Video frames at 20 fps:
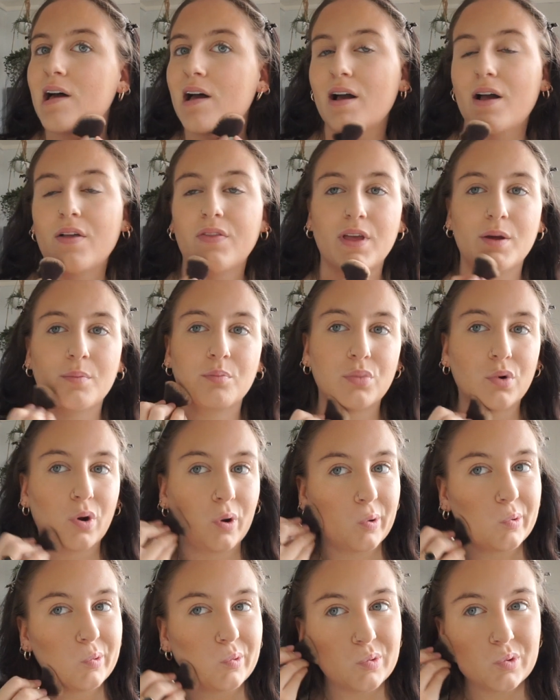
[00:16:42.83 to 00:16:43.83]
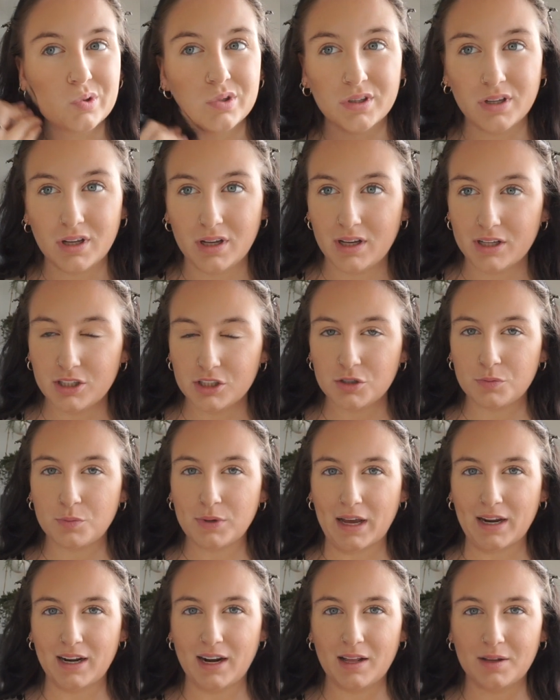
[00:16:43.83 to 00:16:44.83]
and then bronze, it just
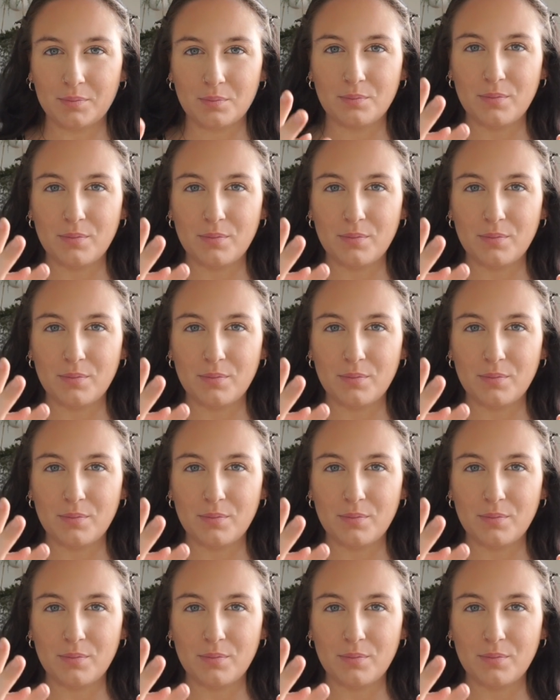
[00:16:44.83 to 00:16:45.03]
kind of like